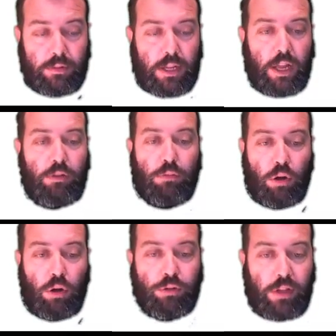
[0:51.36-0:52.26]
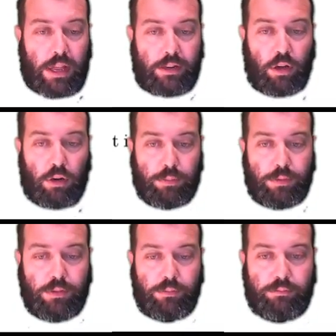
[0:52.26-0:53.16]
Okay, rows and
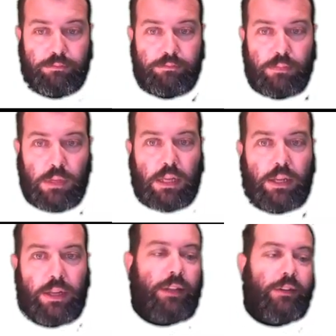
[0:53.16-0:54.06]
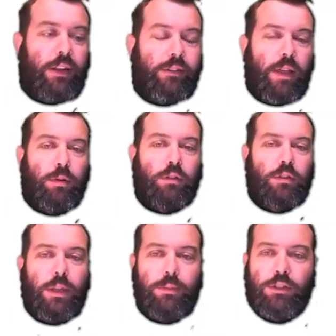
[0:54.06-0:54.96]
columns. And here's an example
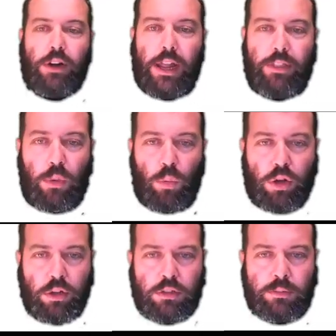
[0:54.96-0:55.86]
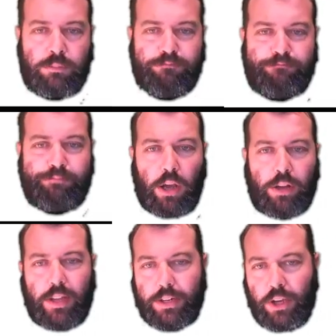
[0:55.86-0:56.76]
to demonstrate how that works. I
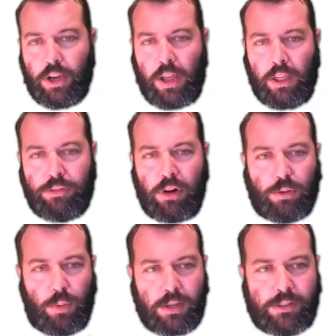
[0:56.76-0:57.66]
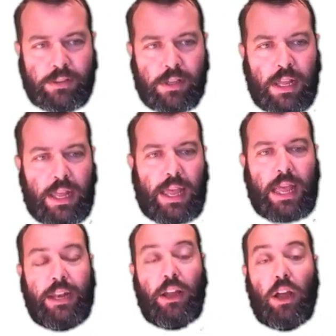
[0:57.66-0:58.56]
take a die, I throw it twice,
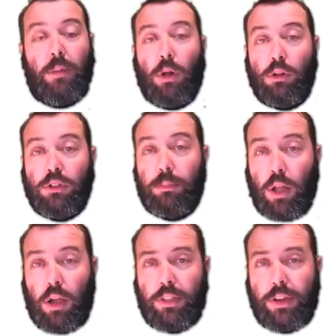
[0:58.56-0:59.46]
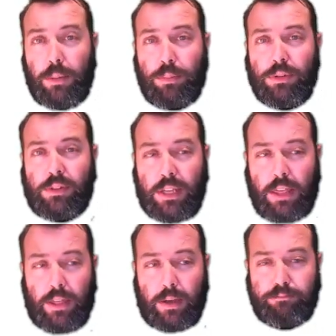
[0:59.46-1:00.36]
and I multiply the numbers
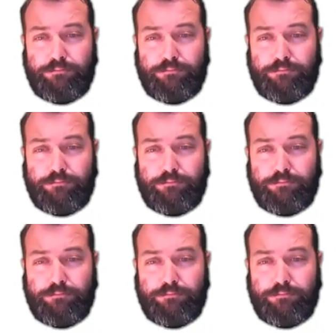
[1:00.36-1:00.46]
together.